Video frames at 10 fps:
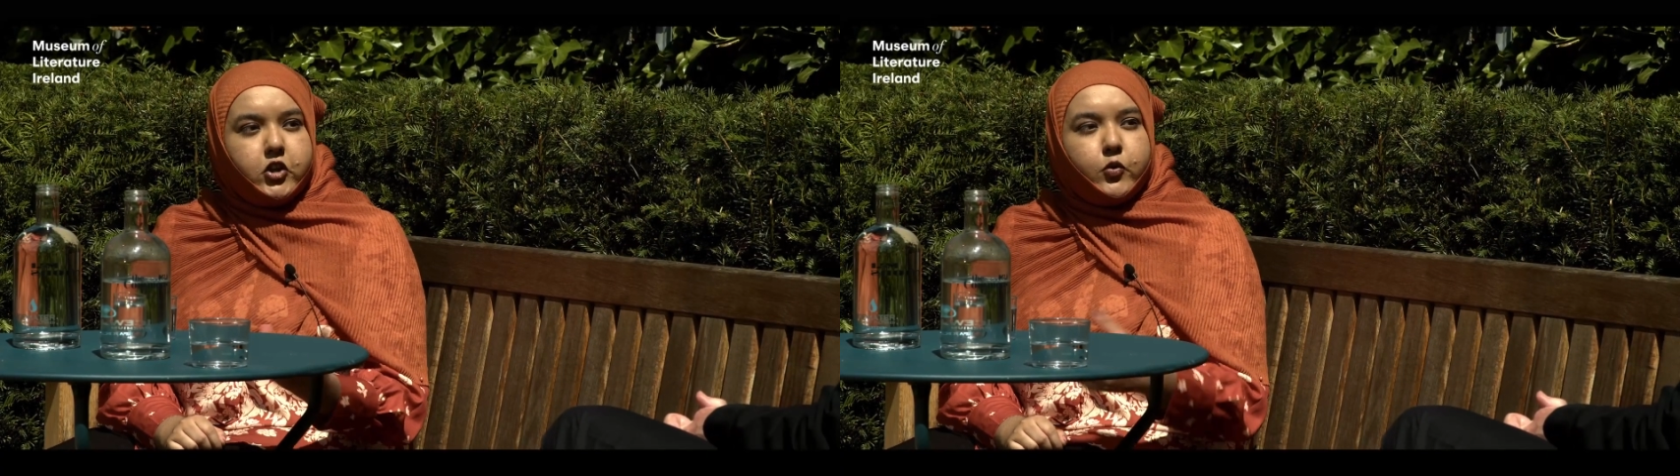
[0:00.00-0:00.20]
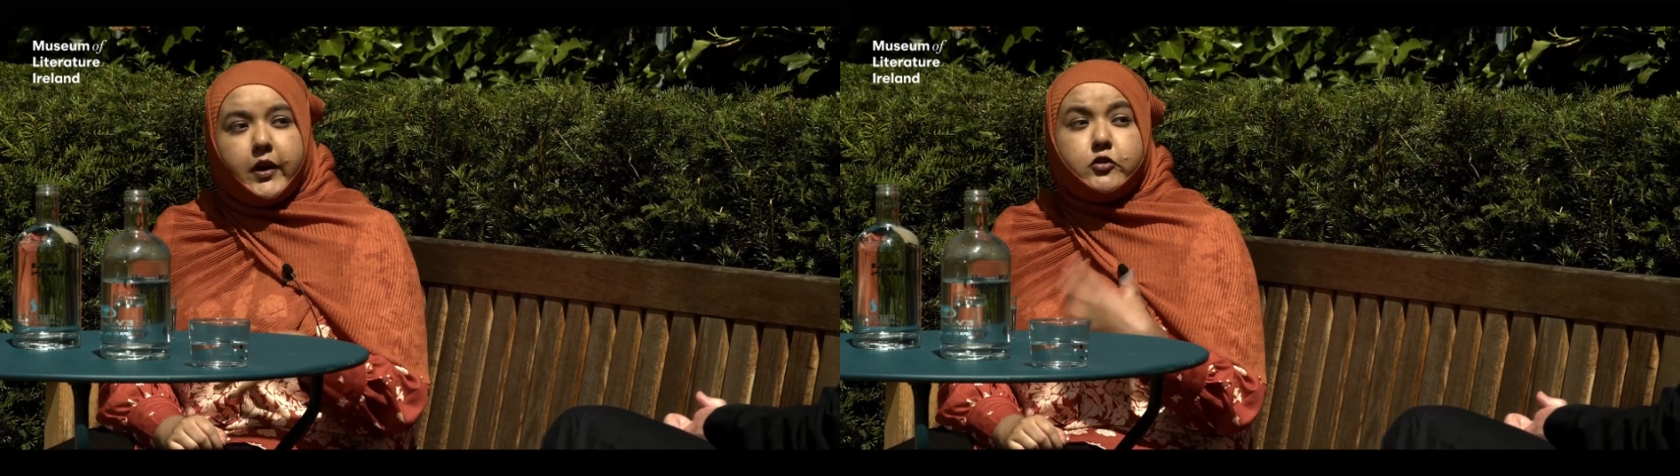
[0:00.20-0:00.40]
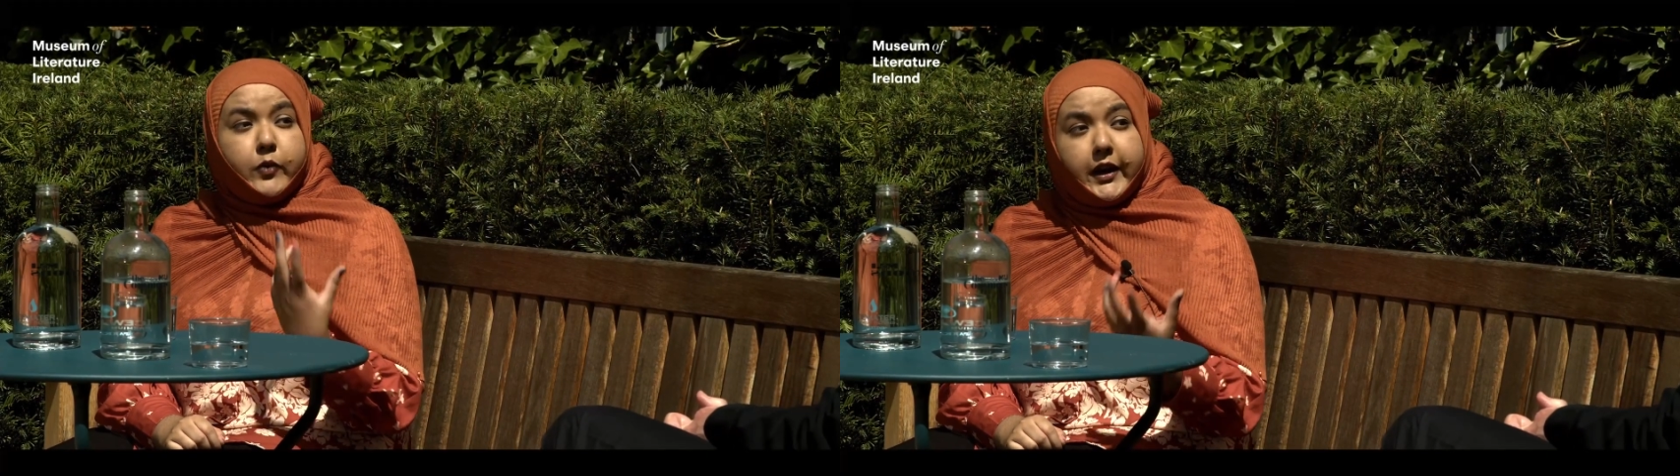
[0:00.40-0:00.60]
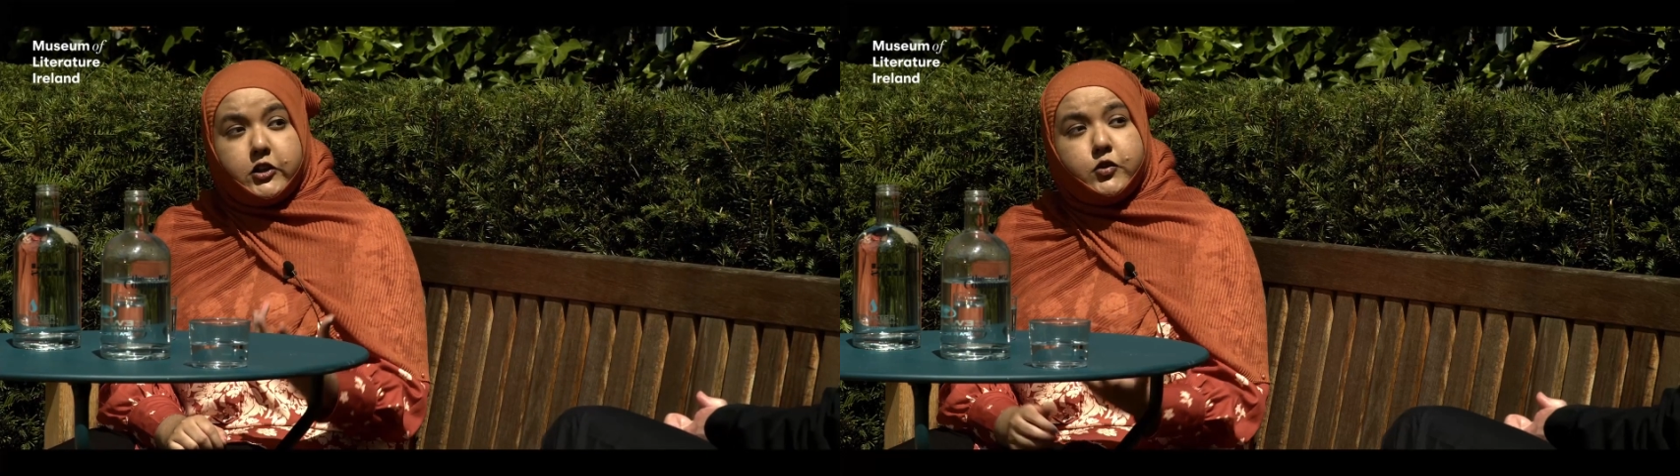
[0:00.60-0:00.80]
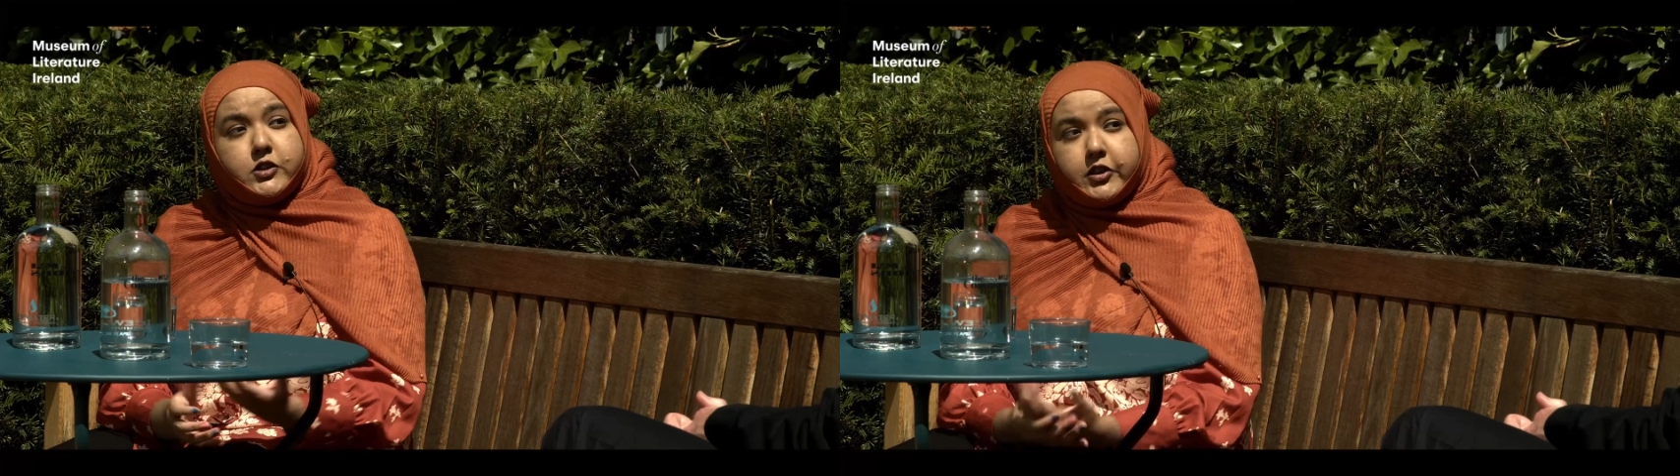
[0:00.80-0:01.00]
or we have to write
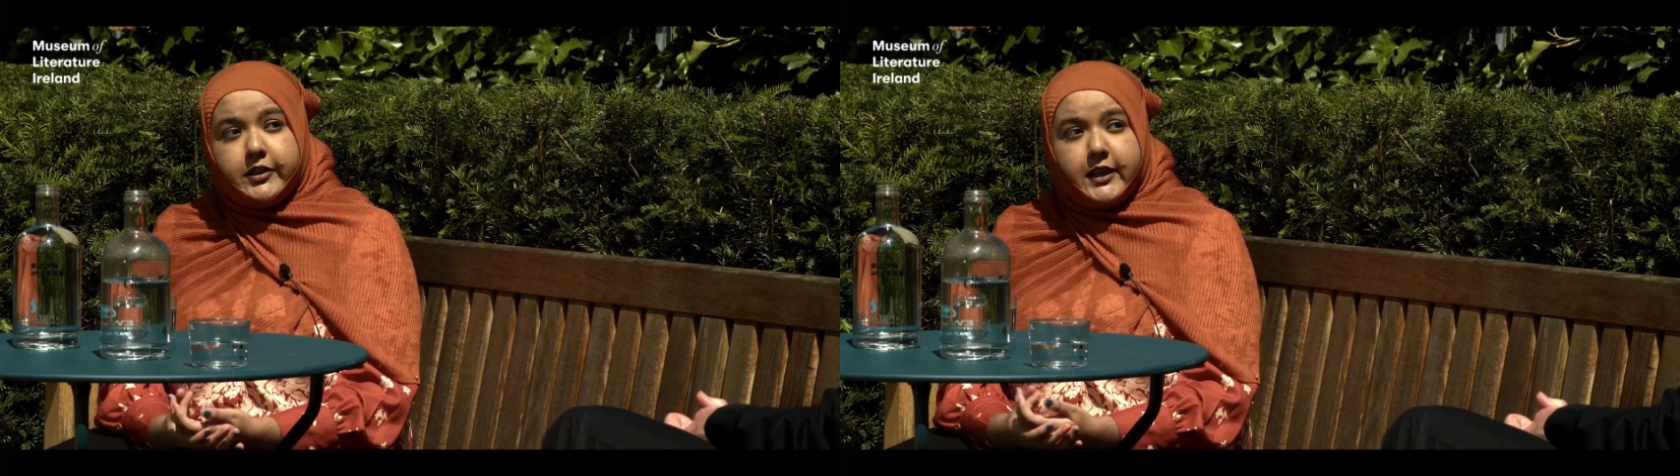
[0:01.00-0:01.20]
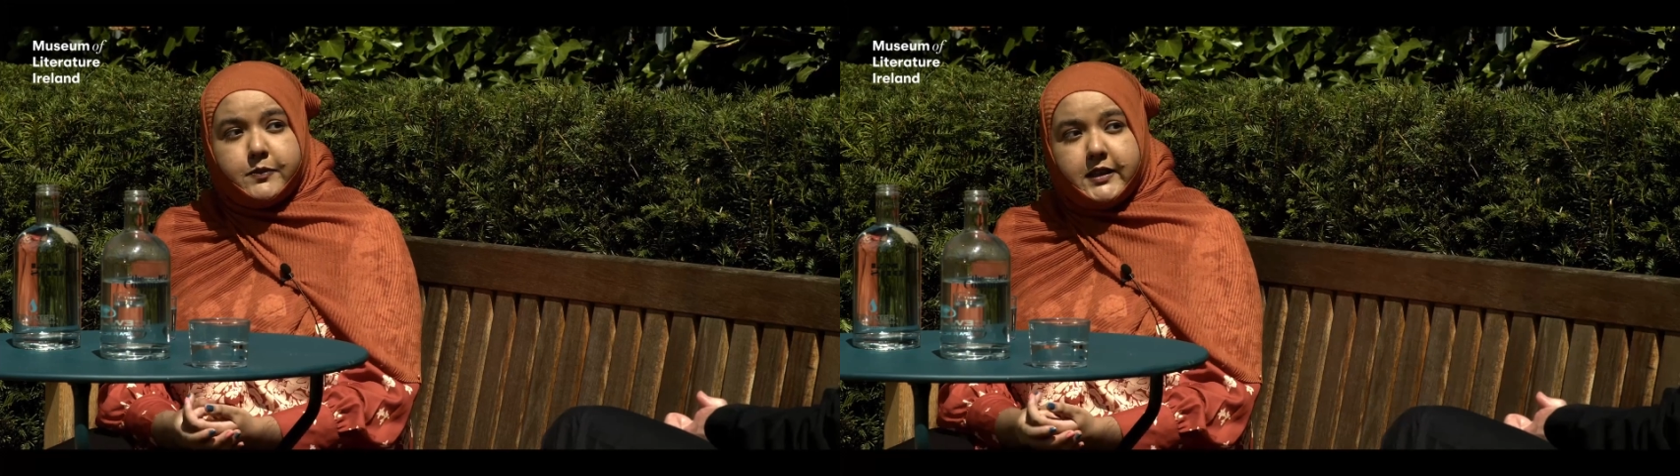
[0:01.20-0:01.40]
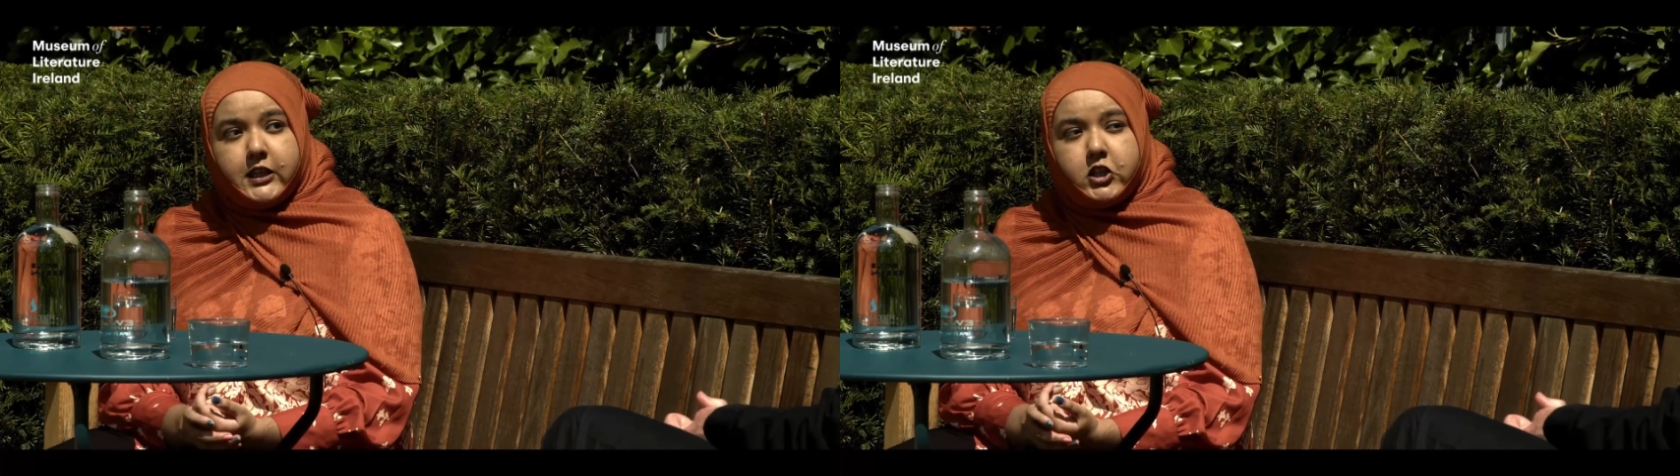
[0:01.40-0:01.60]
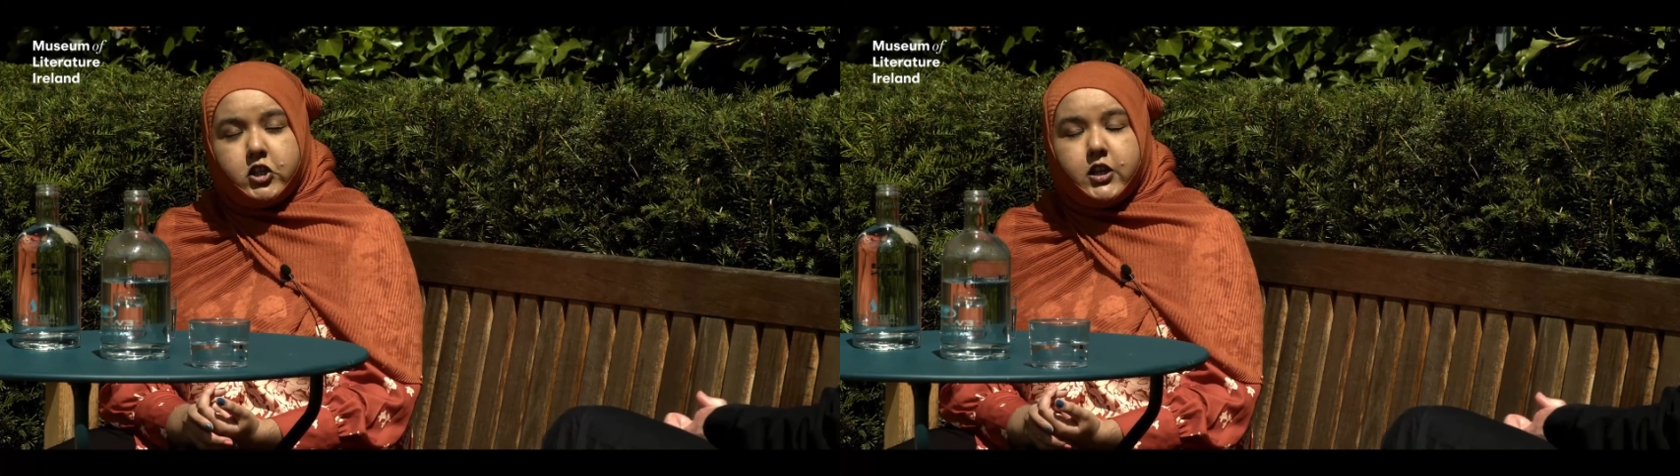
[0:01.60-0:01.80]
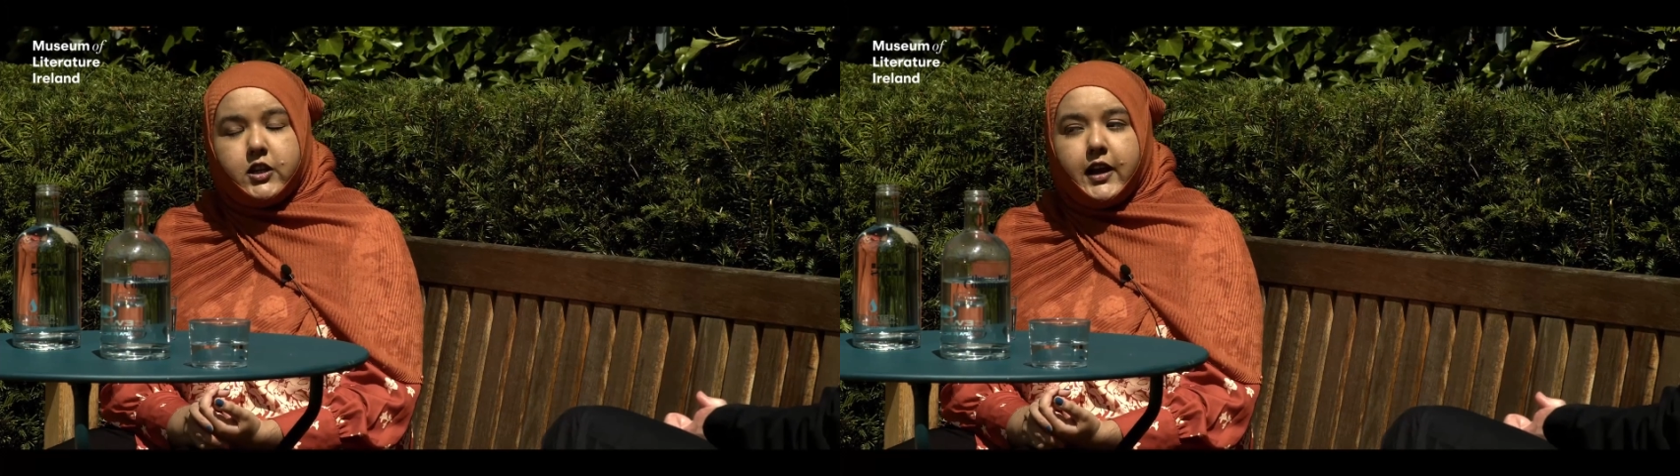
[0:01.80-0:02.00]
to a certain
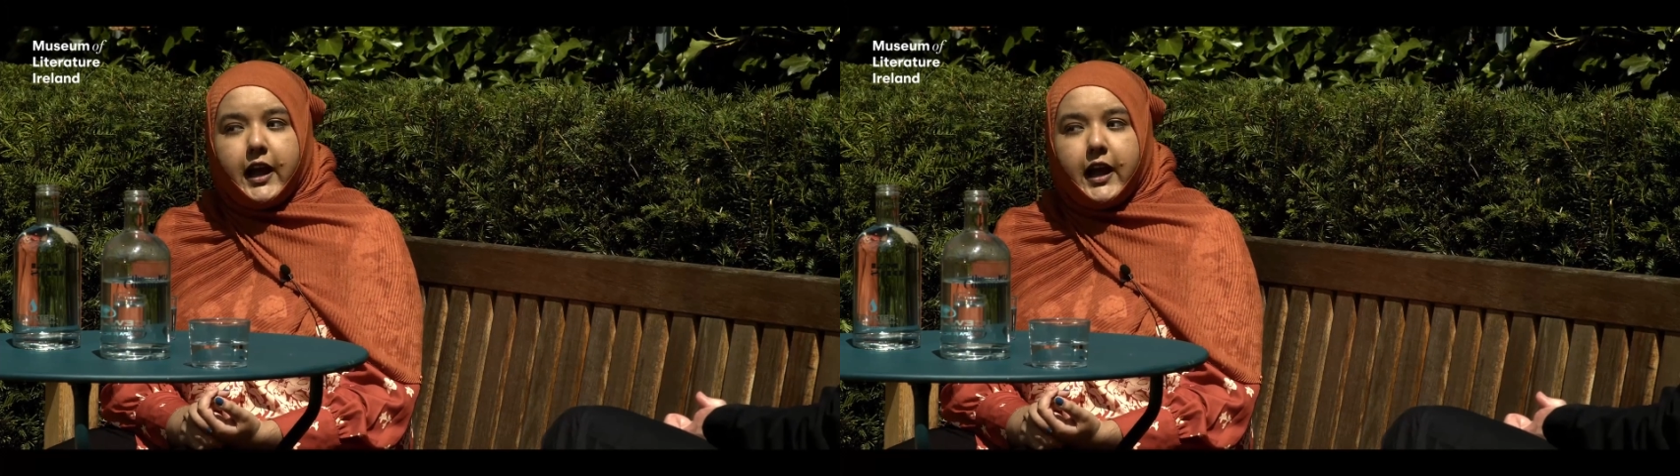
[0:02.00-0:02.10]
expectation,